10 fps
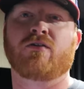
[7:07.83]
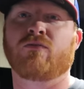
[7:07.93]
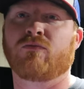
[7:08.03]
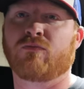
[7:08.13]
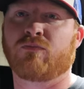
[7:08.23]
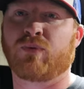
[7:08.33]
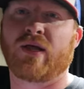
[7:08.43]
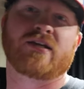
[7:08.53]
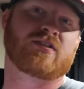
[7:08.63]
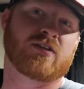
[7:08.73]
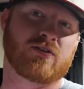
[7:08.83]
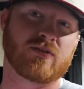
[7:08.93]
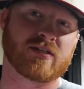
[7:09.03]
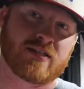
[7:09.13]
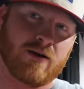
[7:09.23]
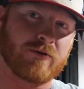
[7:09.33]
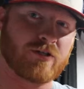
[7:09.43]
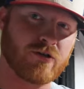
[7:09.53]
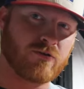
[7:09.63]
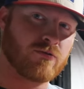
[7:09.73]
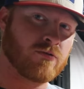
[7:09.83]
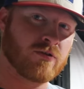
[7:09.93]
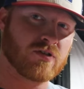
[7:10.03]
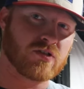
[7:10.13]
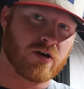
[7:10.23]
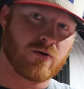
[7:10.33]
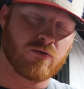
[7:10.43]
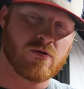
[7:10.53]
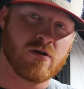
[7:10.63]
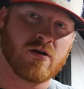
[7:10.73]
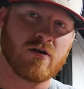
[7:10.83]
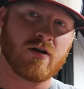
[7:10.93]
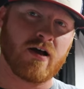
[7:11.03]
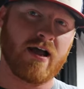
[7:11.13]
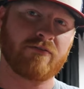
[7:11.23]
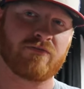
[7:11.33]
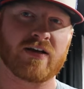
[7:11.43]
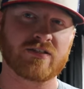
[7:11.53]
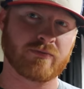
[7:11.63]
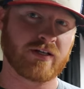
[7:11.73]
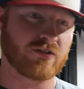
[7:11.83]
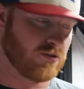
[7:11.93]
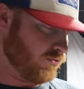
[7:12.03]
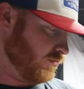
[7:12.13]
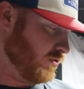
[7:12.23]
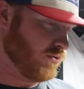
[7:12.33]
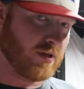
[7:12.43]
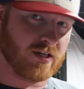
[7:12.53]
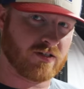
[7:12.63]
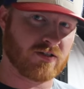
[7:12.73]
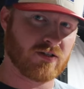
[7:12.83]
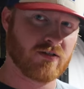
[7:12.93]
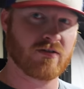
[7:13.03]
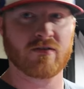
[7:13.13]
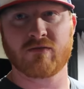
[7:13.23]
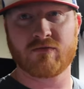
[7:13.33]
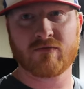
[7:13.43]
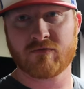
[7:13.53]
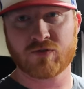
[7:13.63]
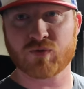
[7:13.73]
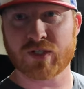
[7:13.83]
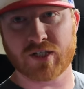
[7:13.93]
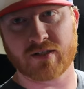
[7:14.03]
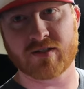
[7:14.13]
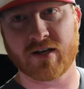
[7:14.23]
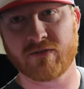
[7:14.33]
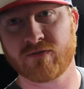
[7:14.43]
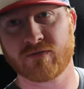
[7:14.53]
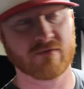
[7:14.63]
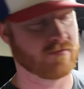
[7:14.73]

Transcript: know, place to do this. Now we do, so I have to find somebody to do this switching stuff